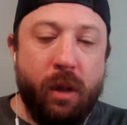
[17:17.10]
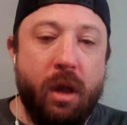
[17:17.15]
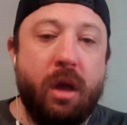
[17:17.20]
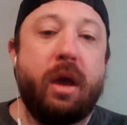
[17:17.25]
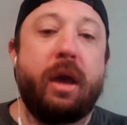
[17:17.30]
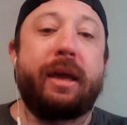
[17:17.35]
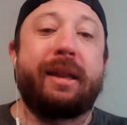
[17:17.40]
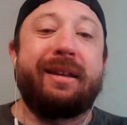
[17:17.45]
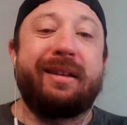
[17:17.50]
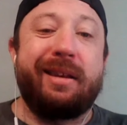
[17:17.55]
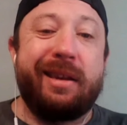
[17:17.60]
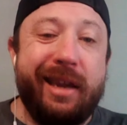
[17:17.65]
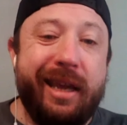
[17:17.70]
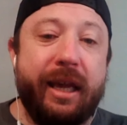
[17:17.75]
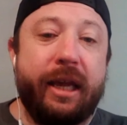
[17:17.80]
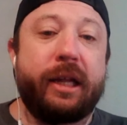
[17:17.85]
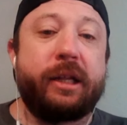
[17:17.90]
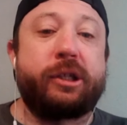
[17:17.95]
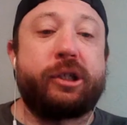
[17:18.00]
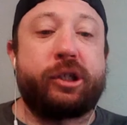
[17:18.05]
it
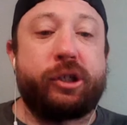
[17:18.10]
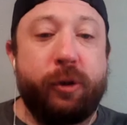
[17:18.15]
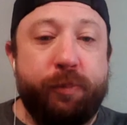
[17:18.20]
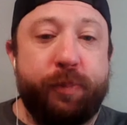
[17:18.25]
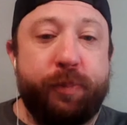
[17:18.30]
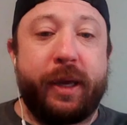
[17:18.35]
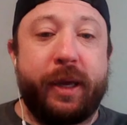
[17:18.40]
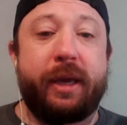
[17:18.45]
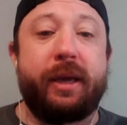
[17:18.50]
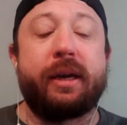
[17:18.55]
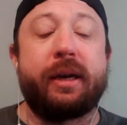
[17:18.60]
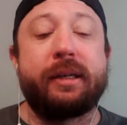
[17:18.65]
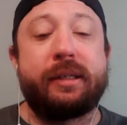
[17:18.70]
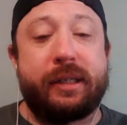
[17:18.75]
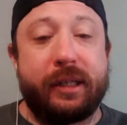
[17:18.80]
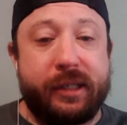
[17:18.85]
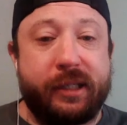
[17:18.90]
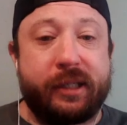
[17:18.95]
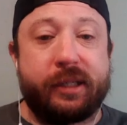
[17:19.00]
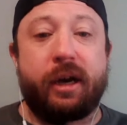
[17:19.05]
needs to be
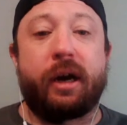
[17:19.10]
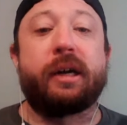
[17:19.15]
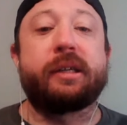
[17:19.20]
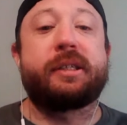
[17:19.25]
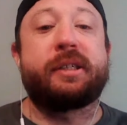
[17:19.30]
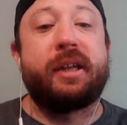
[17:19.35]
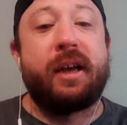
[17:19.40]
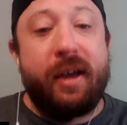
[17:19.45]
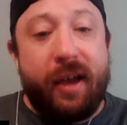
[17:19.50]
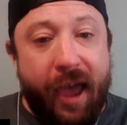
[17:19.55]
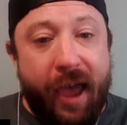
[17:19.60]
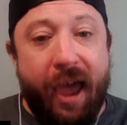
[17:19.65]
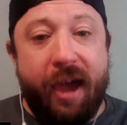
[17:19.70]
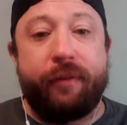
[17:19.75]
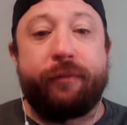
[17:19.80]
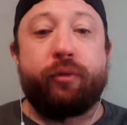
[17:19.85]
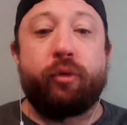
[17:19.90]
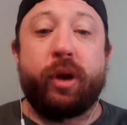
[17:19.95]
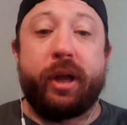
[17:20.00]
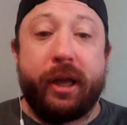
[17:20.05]
discussed
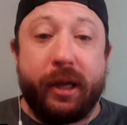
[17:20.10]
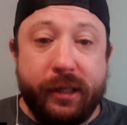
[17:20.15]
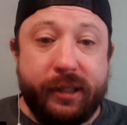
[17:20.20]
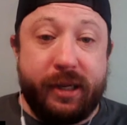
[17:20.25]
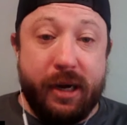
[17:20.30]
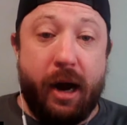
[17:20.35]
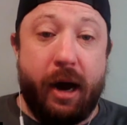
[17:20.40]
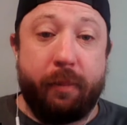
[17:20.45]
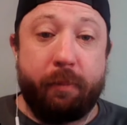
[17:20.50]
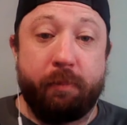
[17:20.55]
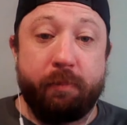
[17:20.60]
every time.